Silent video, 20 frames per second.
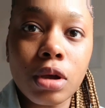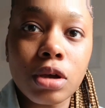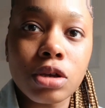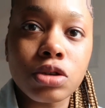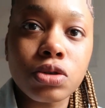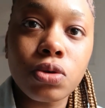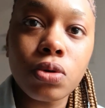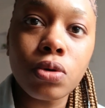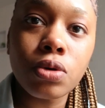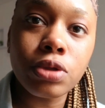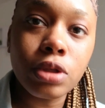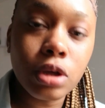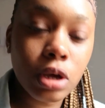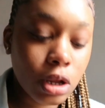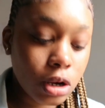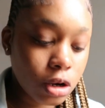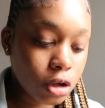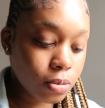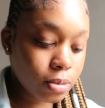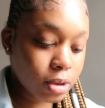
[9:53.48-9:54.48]
it's called the
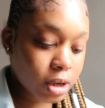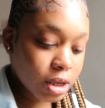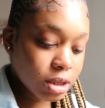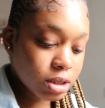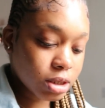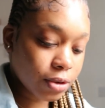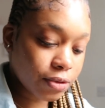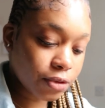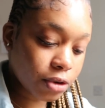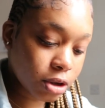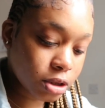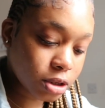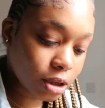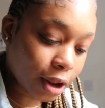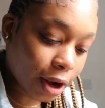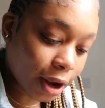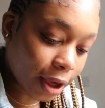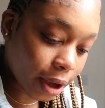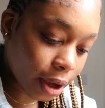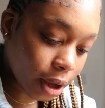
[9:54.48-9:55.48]
illuminating rose
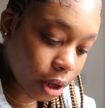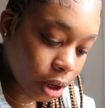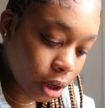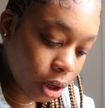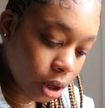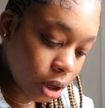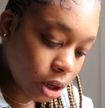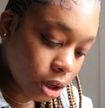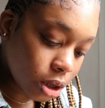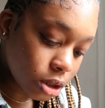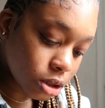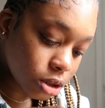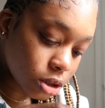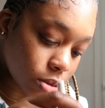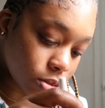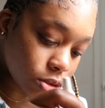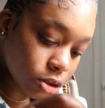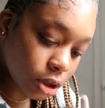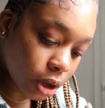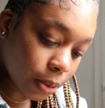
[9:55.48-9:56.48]
clay so
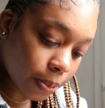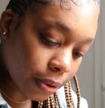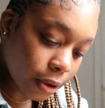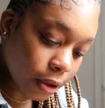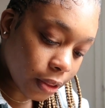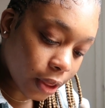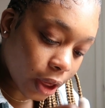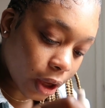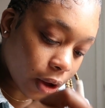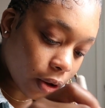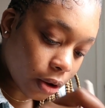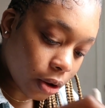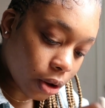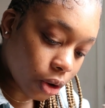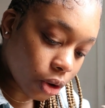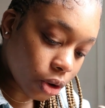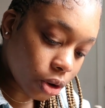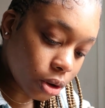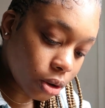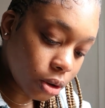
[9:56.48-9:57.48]
i'm just going to put that
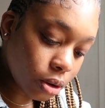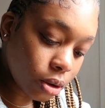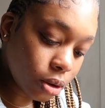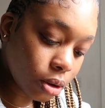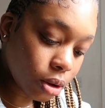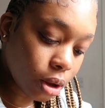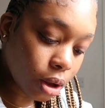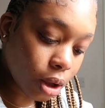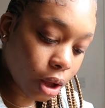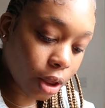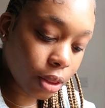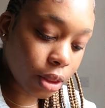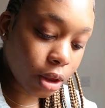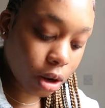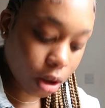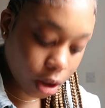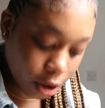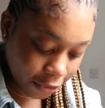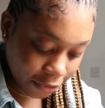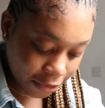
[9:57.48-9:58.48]
on and then
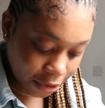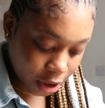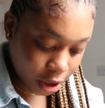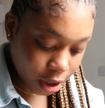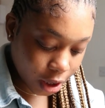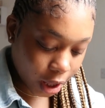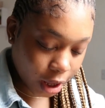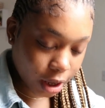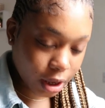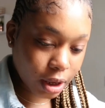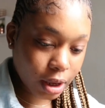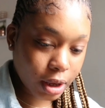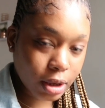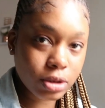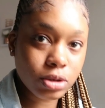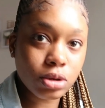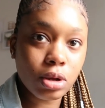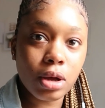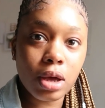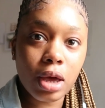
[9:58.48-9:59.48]
hopefully i can
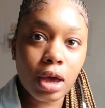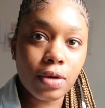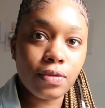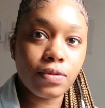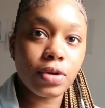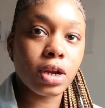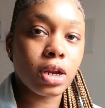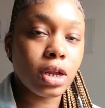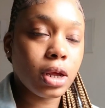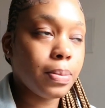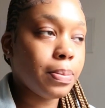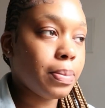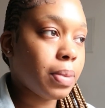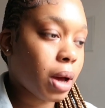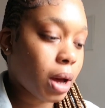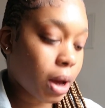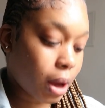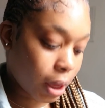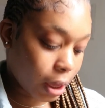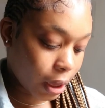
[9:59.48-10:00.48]
start getting ready
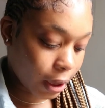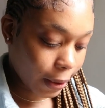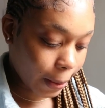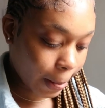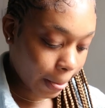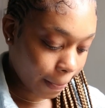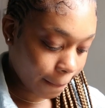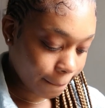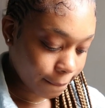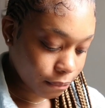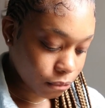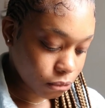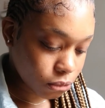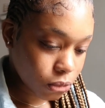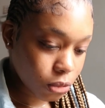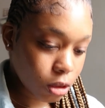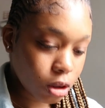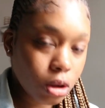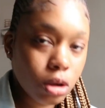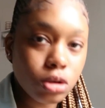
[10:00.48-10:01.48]
by
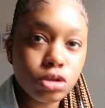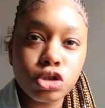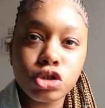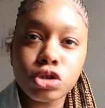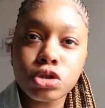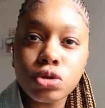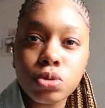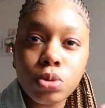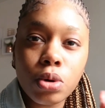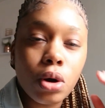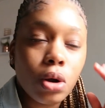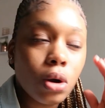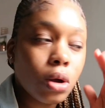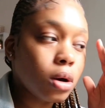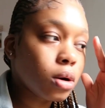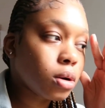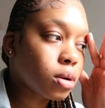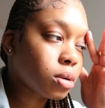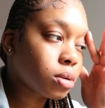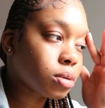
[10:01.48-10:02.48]
two
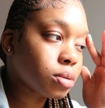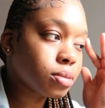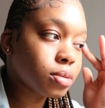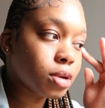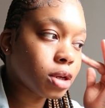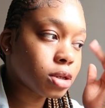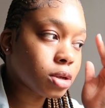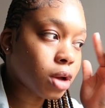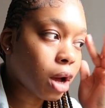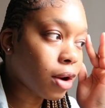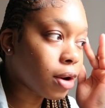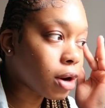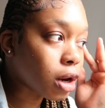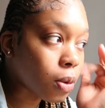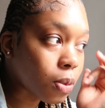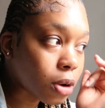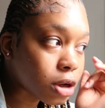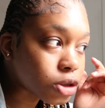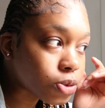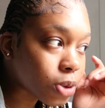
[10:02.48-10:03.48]
o'clock it's currently
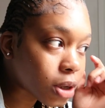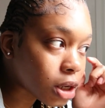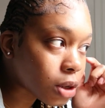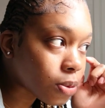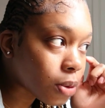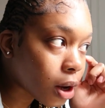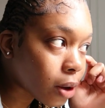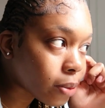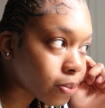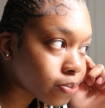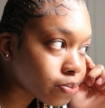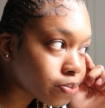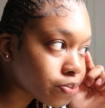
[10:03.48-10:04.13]
1:21.